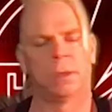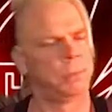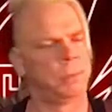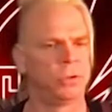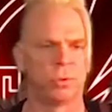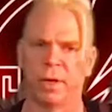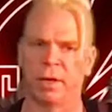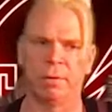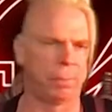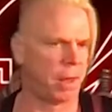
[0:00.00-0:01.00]
gonna use
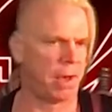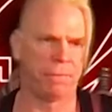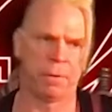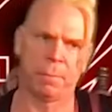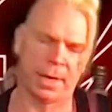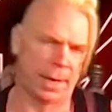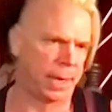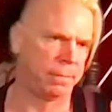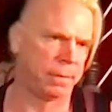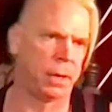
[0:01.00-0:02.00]
whatever platform I
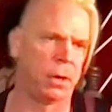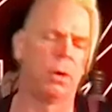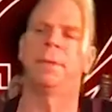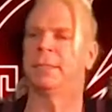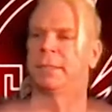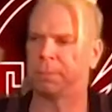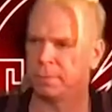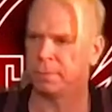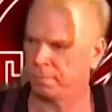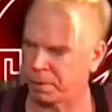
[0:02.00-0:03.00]
have, and I hope it gets
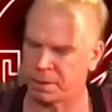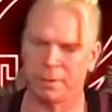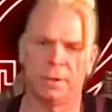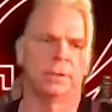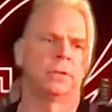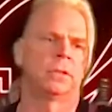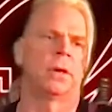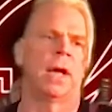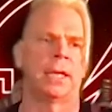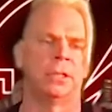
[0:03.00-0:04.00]
bigger, and so
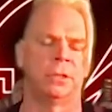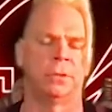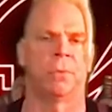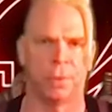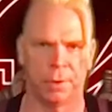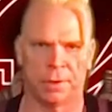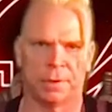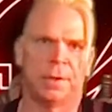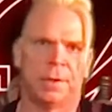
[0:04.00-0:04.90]
I can do more.